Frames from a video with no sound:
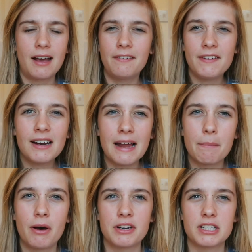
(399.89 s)
And I think
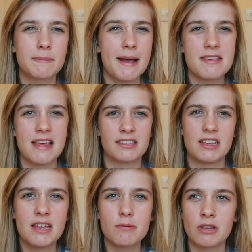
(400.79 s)
Lampard expected that,
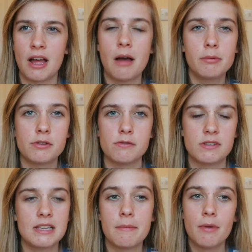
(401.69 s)
so he was like, I'm going to do
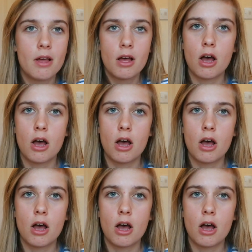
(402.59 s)
the same.